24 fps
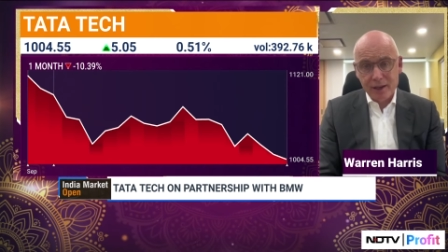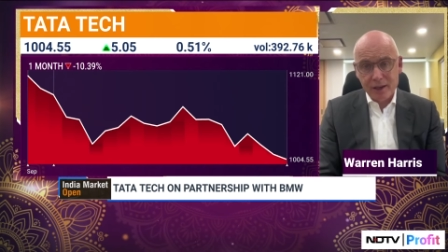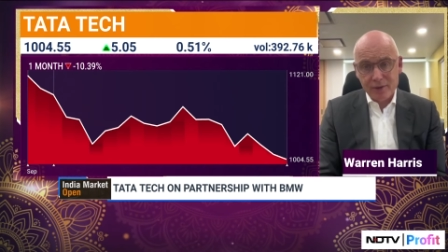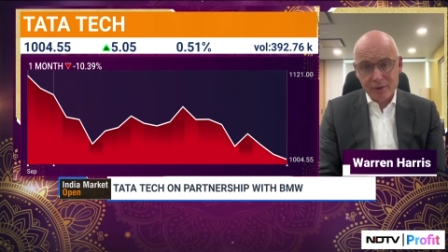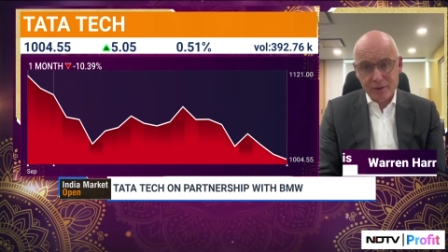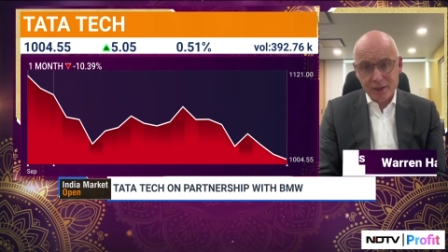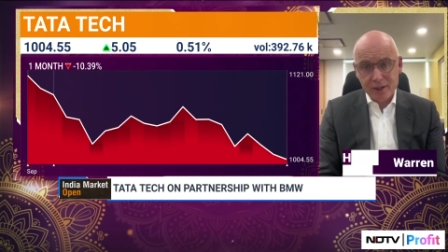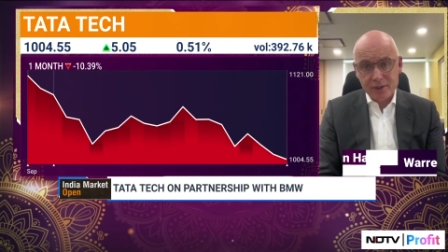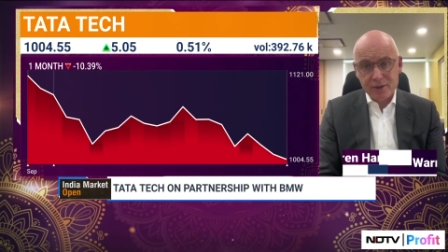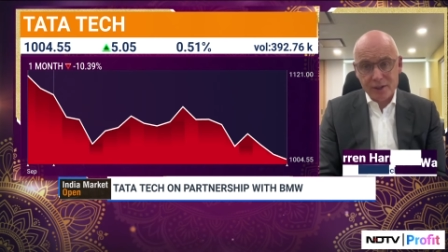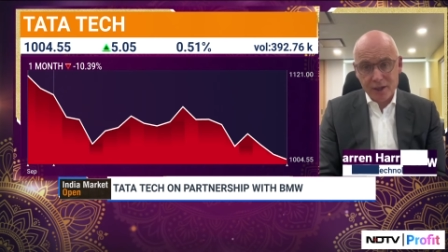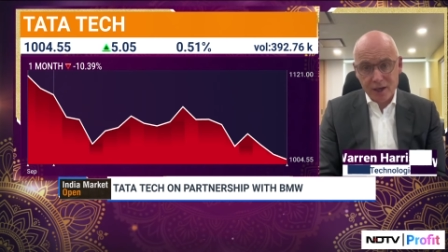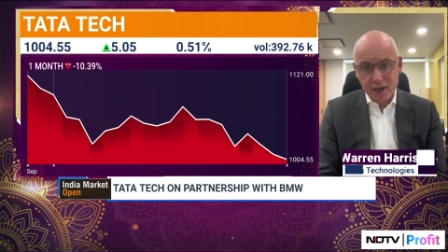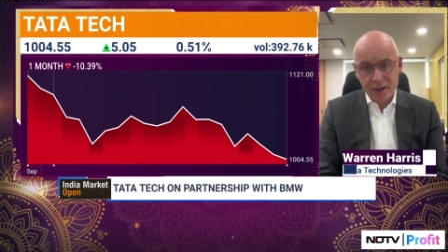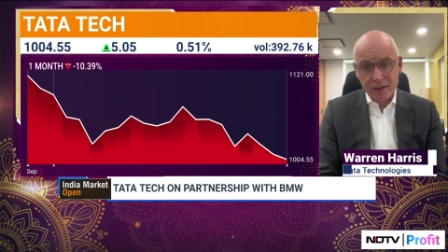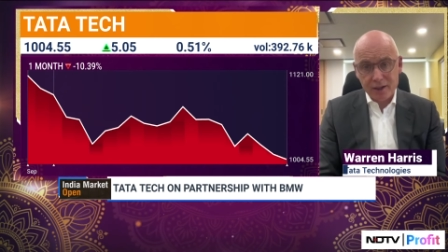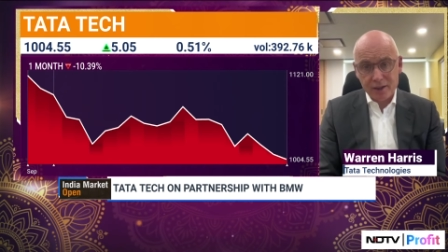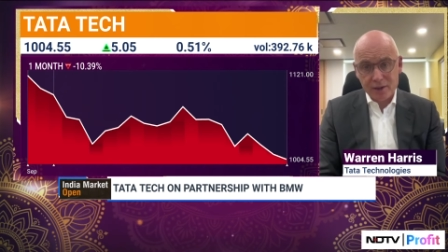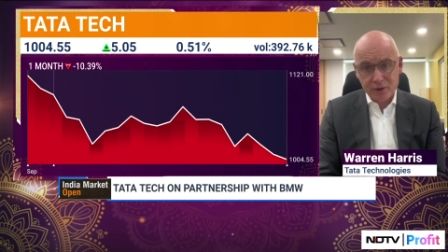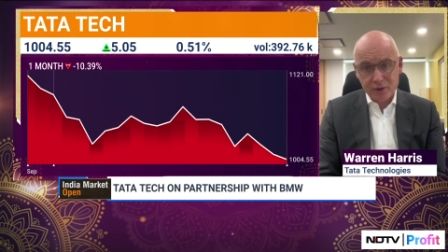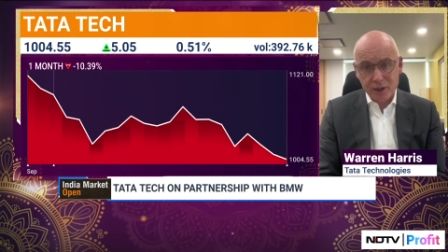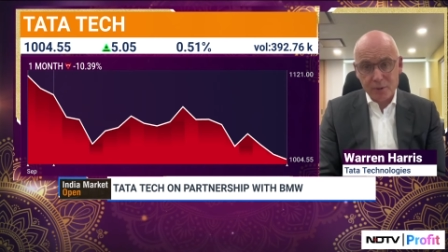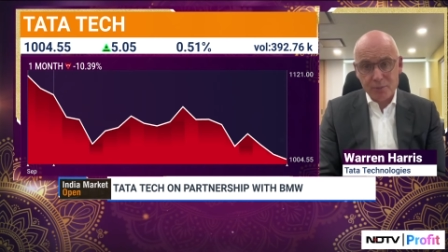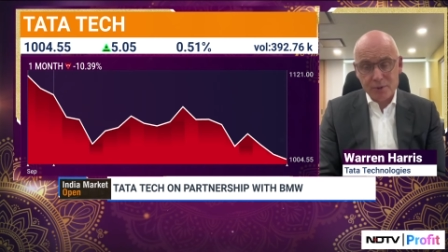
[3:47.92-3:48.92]
the Tata
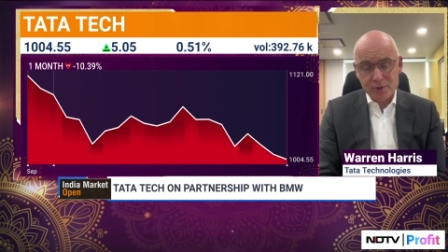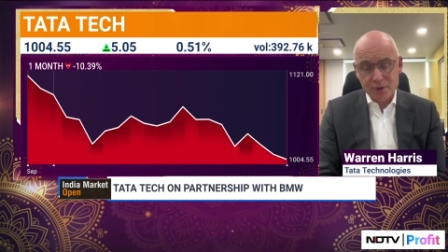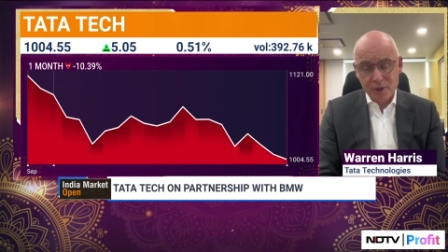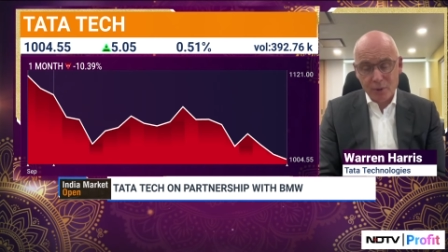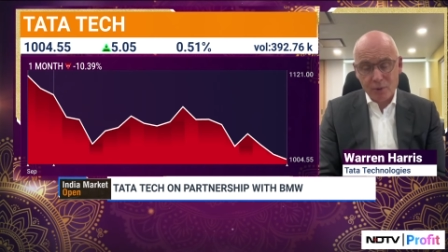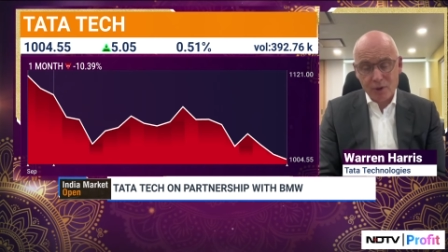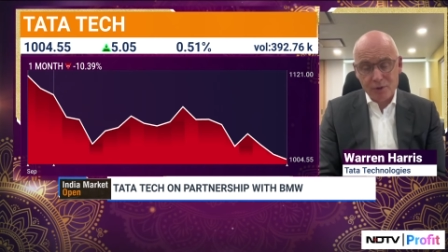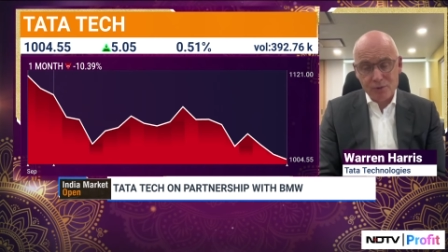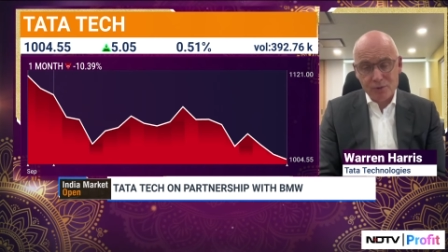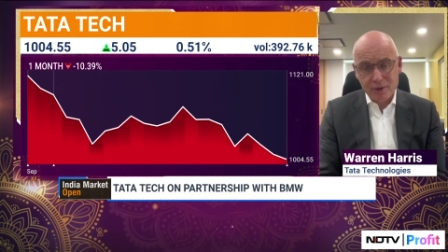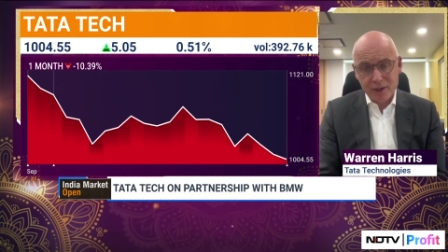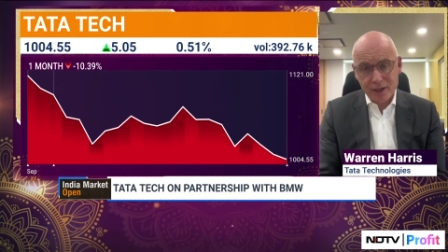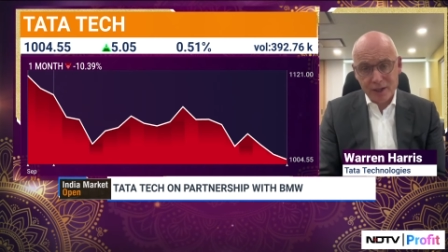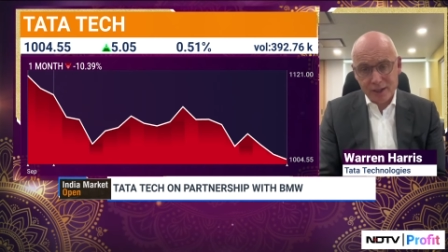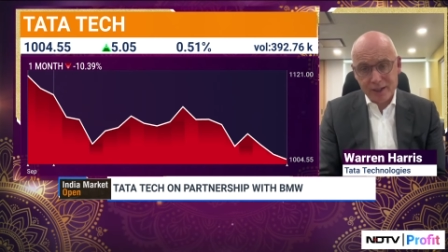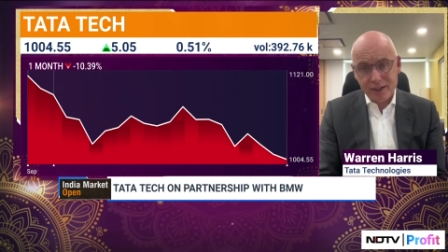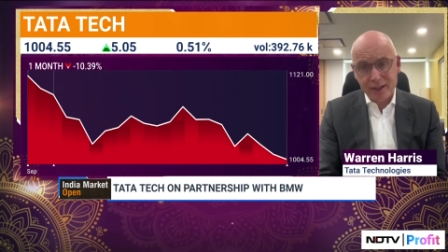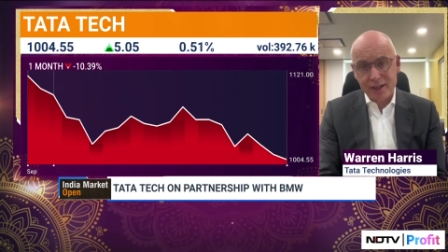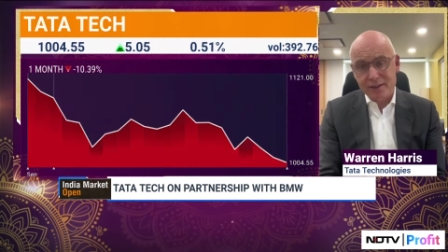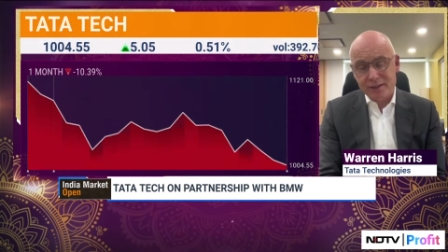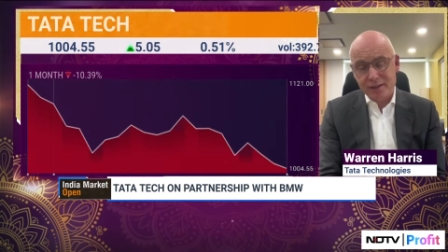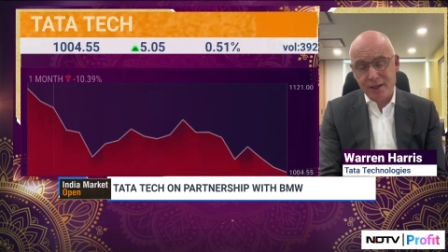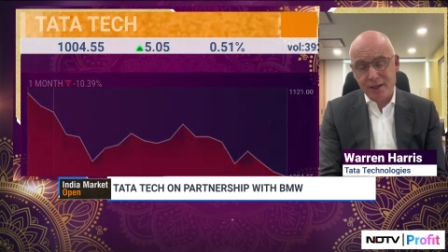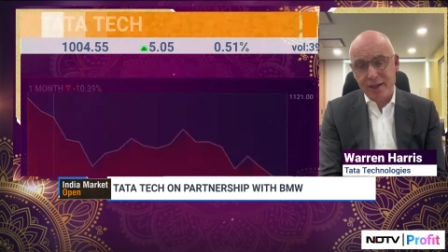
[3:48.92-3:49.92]
Group. So we're really
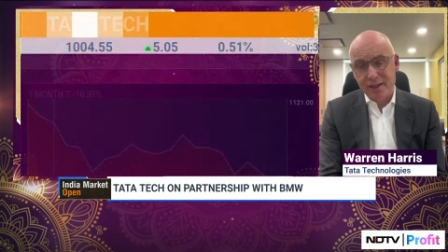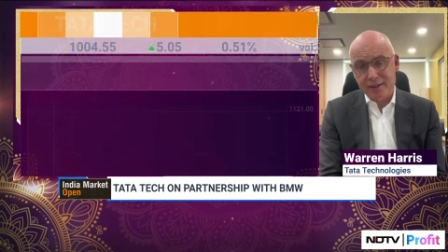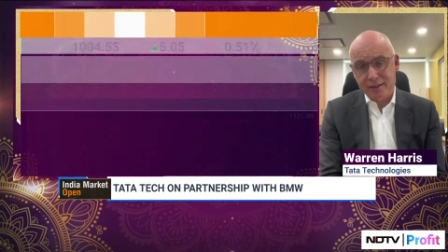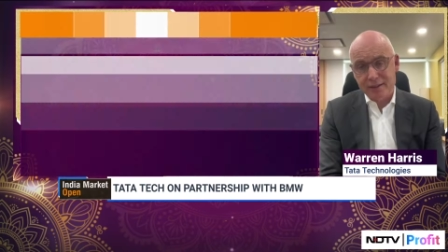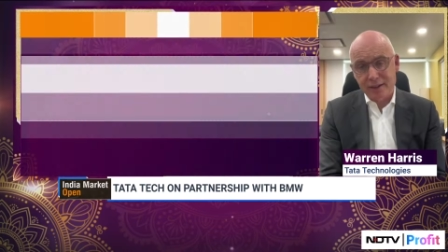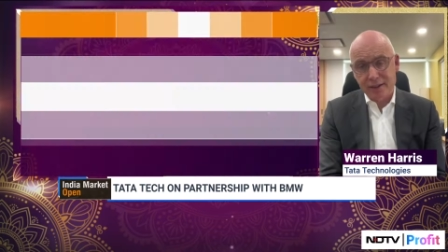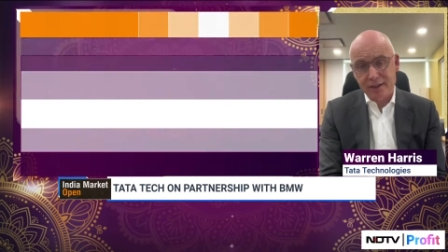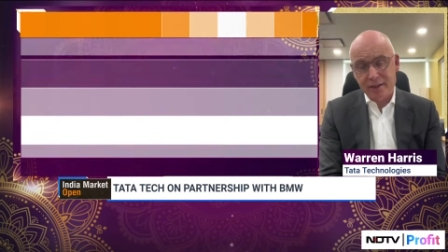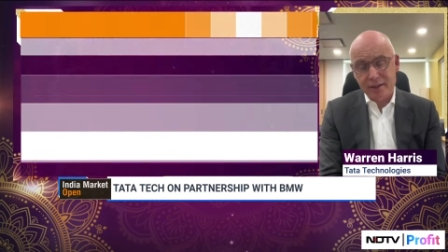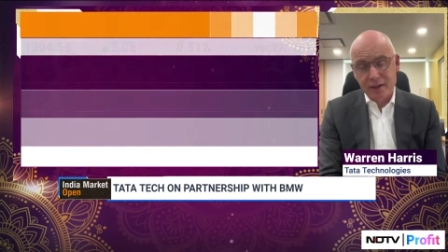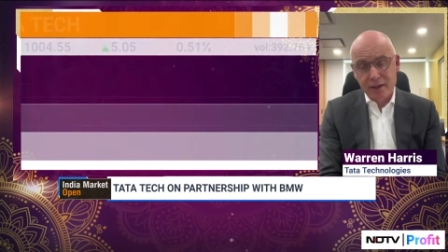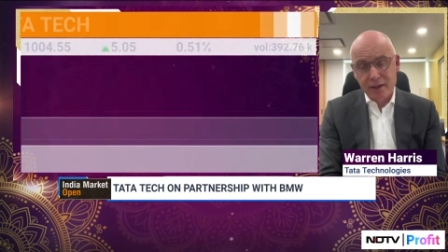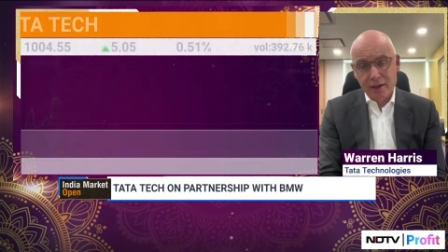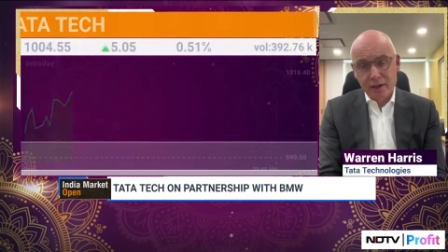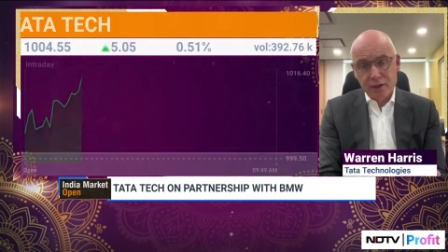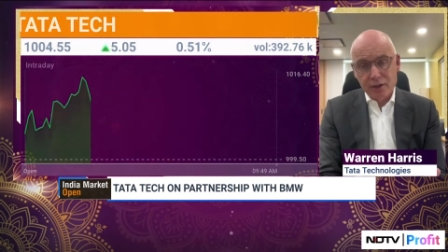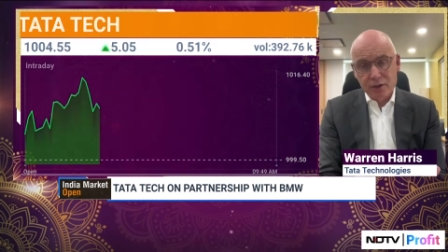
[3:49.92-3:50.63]
excited,